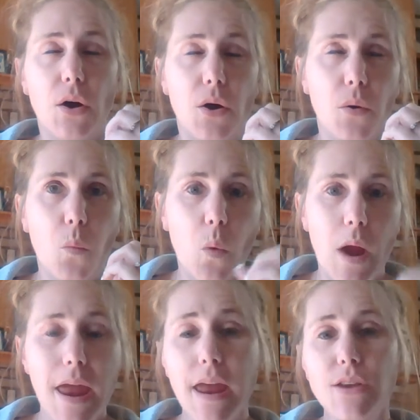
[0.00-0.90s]
a
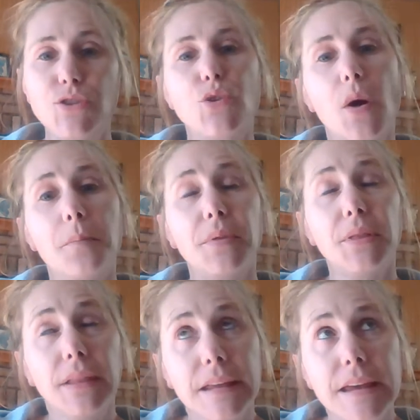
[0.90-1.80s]
way to
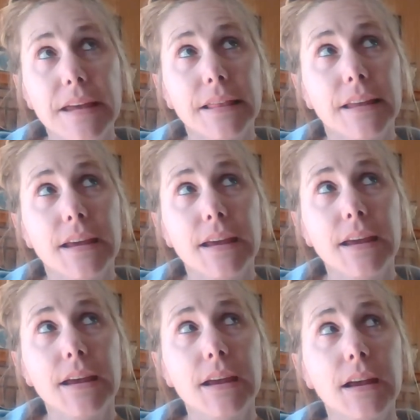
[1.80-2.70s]

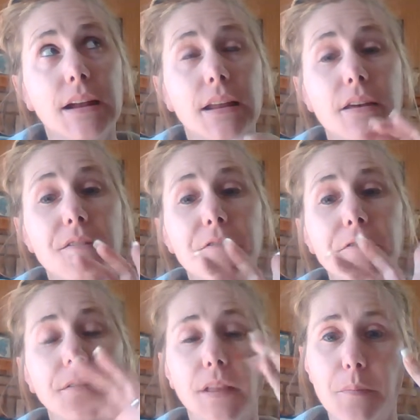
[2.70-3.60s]
completely
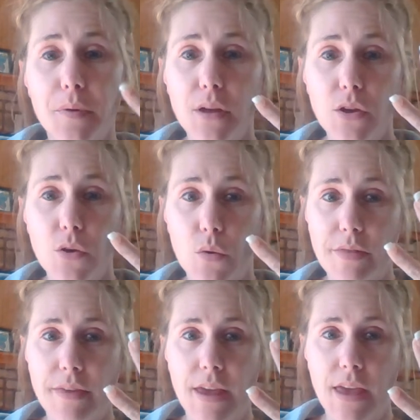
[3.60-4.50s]
flip your
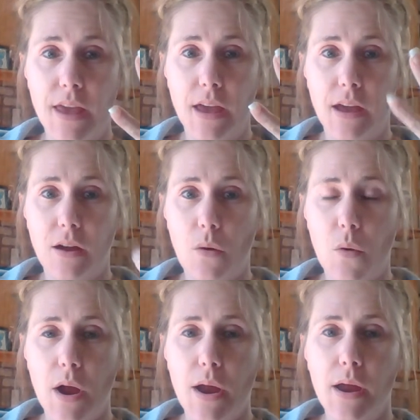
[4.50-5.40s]
thinking,
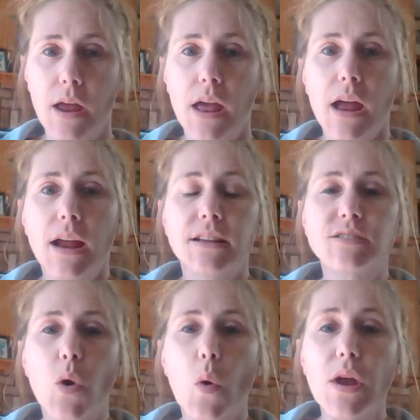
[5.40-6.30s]
okay?
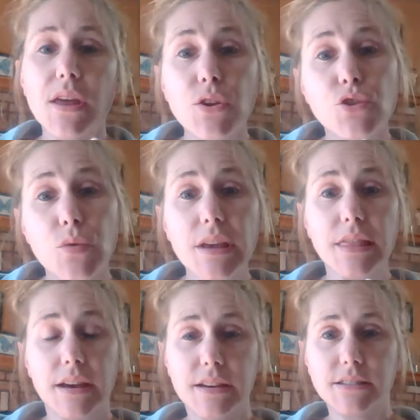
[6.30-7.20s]
So in
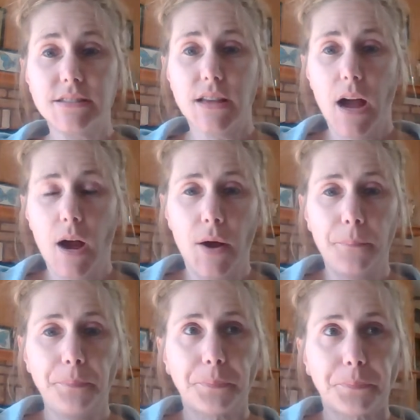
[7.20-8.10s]
doing this,
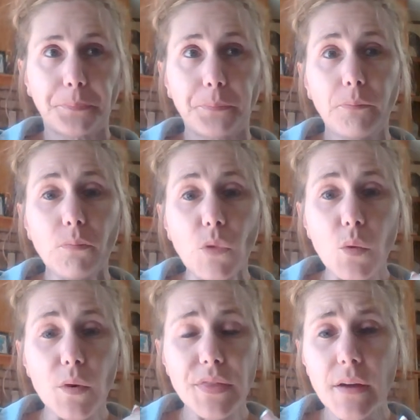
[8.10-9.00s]

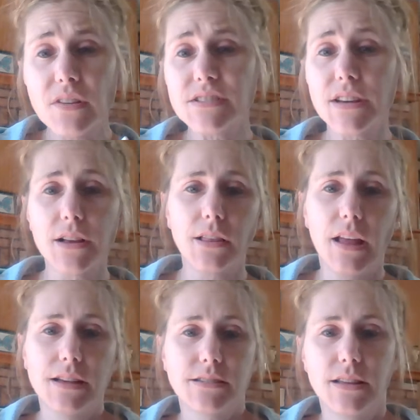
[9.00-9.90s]
with every single
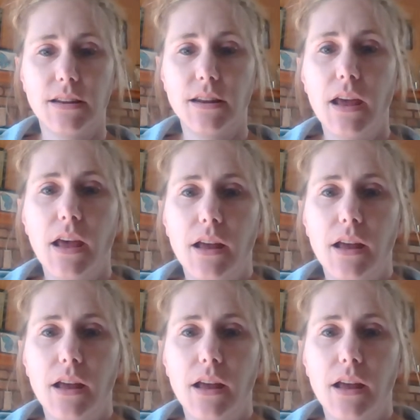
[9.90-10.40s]
lesson,